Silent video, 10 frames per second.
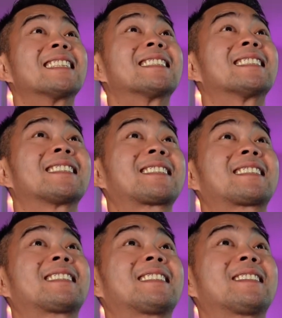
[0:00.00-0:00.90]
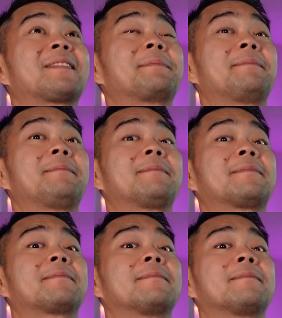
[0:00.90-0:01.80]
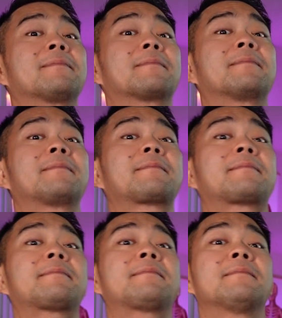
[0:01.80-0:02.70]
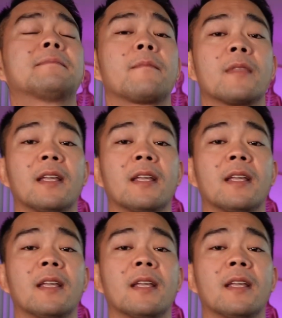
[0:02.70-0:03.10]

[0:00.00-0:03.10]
Nobody speaks.